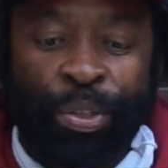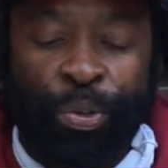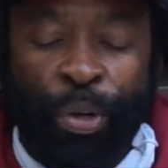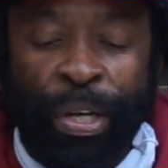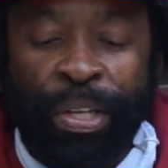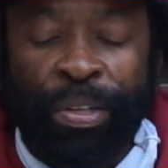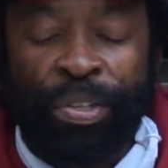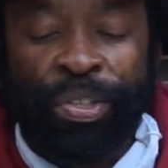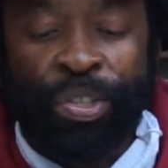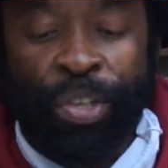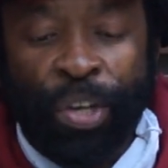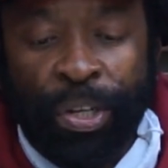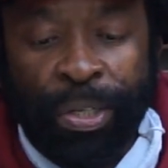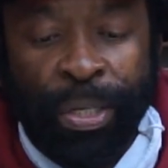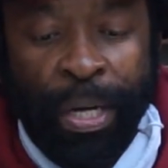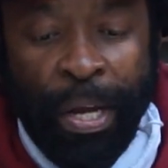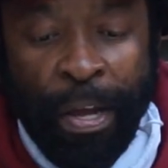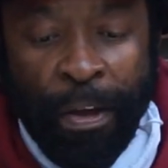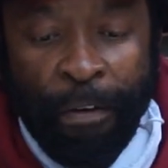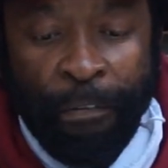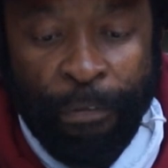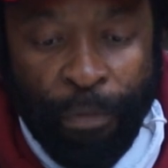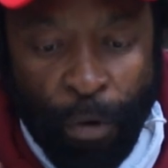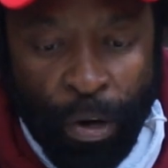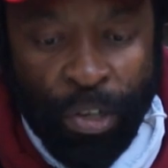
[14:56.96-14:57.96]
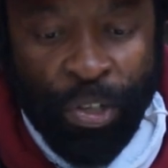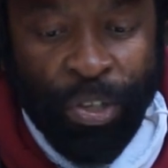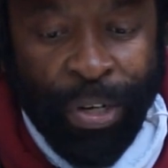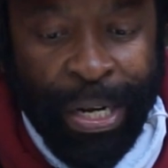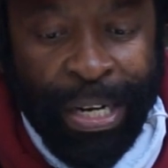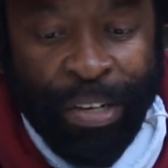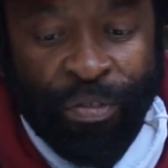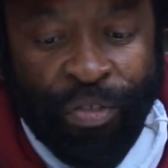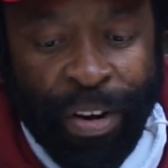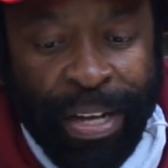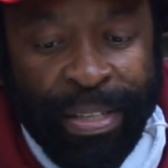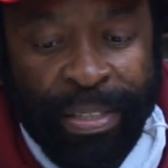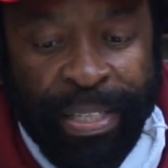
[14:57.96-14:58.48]
to insert
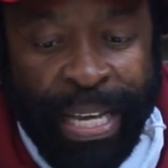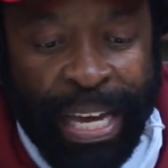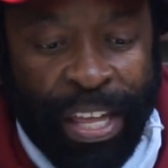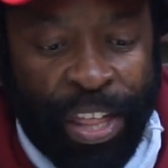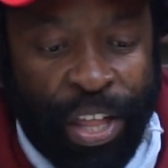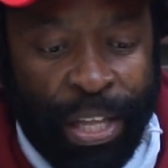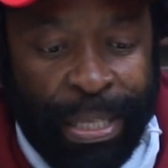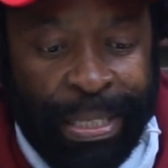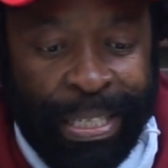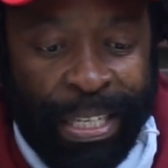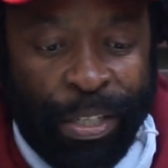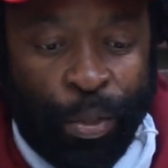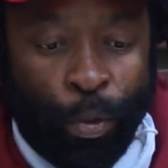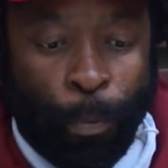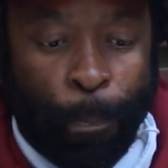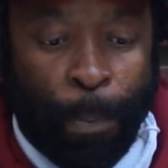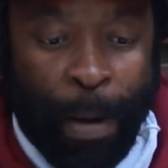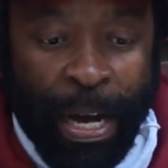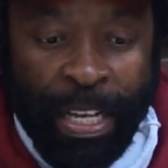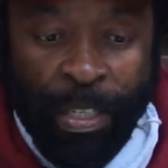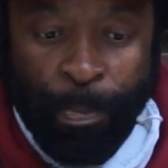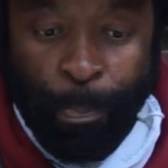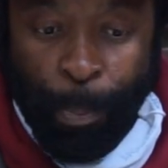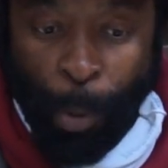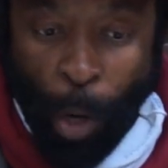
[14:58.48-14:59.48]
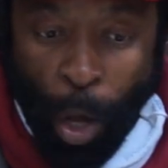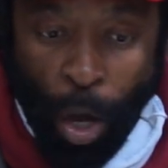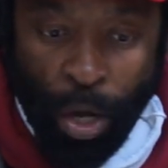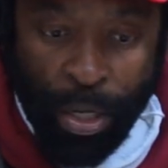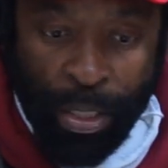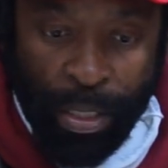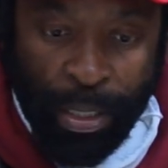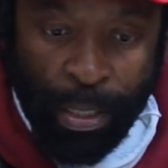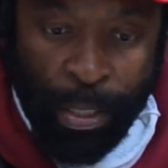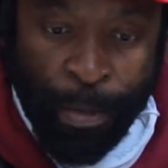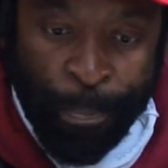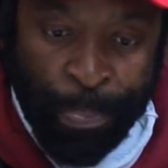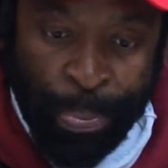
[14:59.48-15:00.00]
fraudulent transactions into past
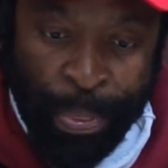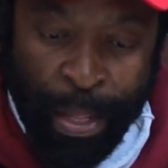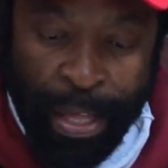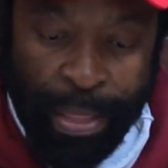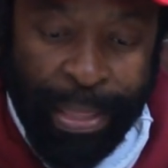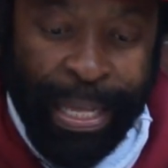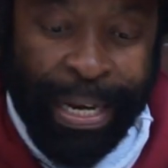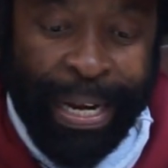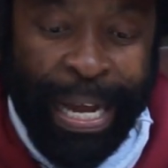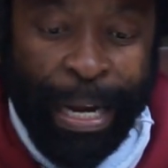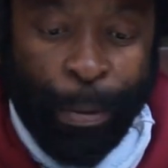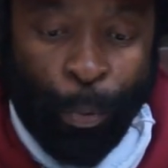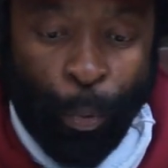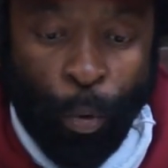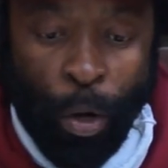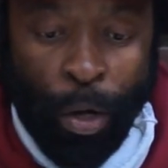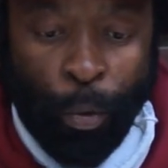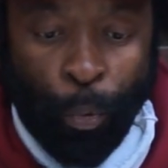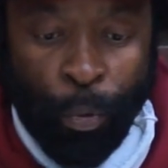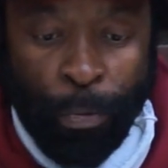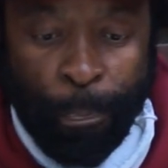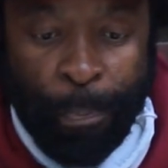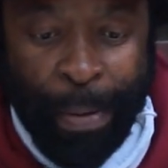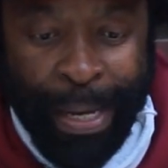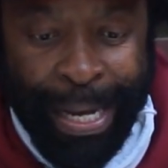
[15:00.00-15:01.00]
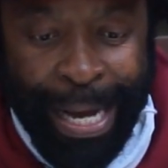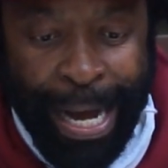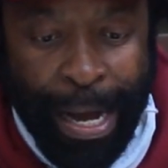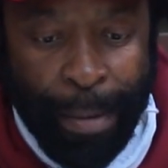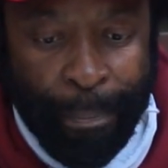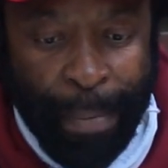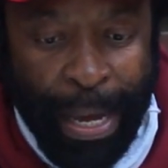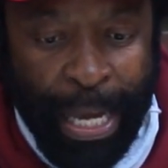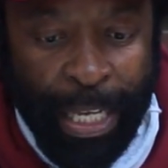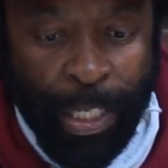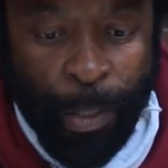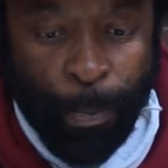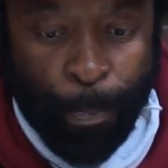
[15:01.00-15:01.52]
blocks. The network would become
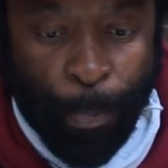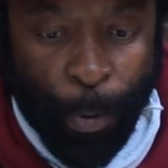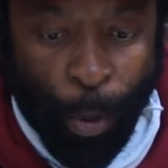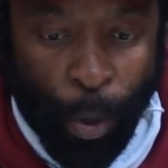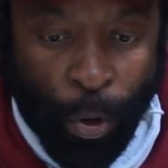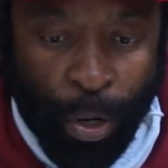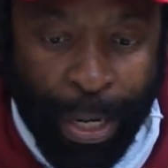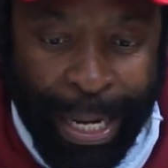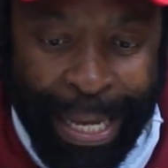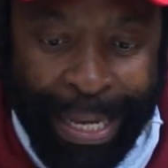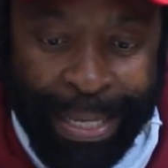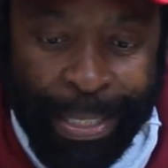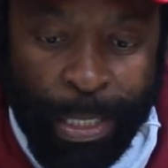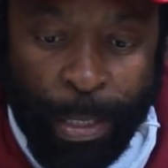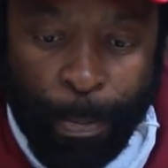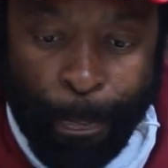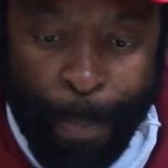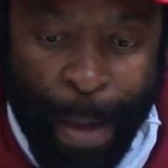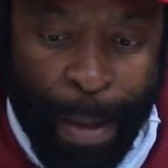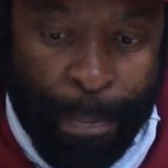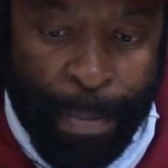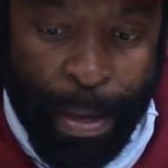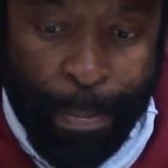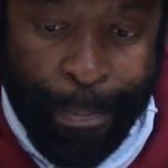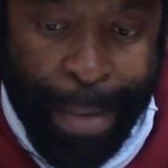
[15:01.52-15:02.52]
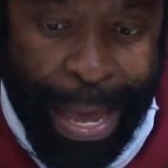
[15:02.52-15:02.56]
a sprawling, spammy